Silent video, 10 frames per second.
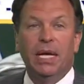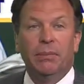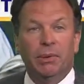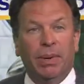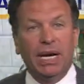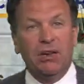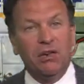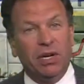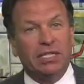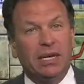But by
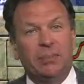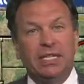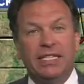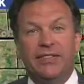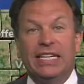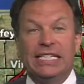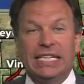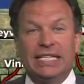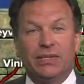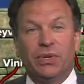noon, it's up to
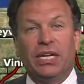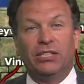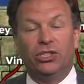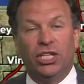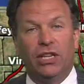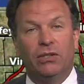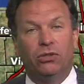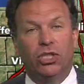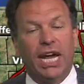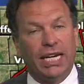76 and we can shed
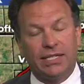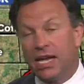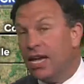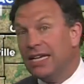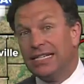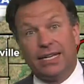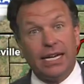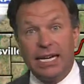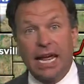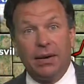those jackets.
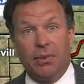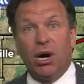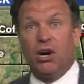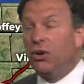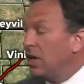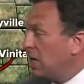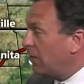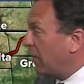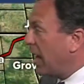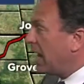Sunny day tomorrow.
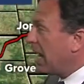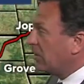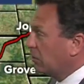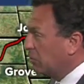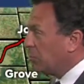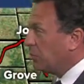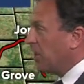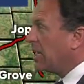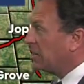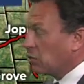If you're headed out to Rooster
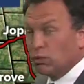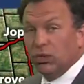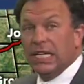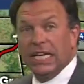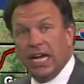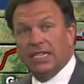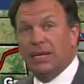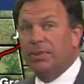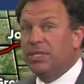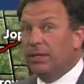Days, it's really nice
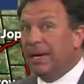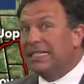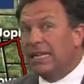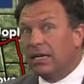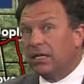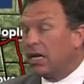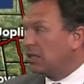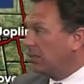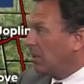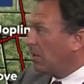up until about 10
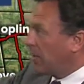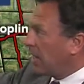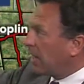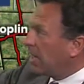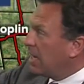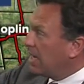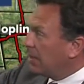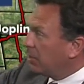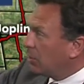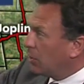o'clock tomorrow night.
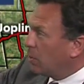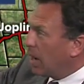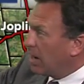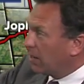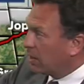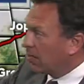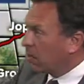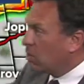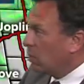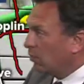Let me show you why. Here comes
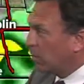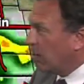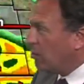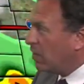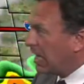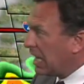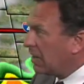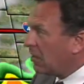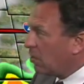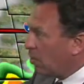a cold front moving
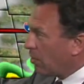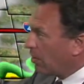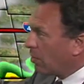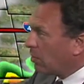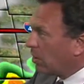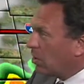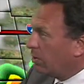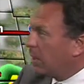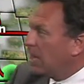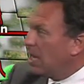into northern Oklahoma.